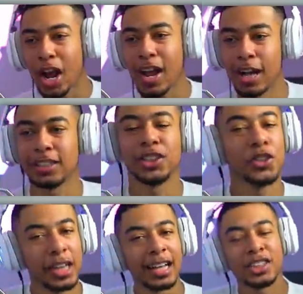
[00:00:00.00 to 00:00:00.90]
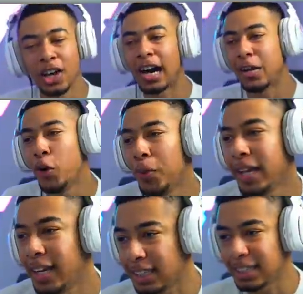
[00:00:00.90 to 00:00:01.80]
tryhards too. You guys saw how they were
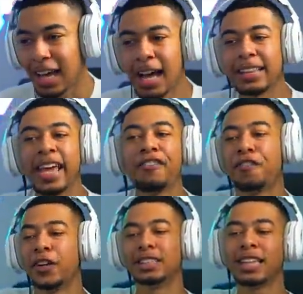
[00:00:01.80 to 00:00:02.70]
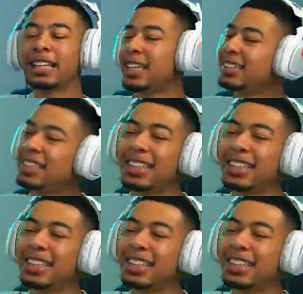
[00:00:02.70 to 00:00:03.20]
playing at the start. Difference. It's a,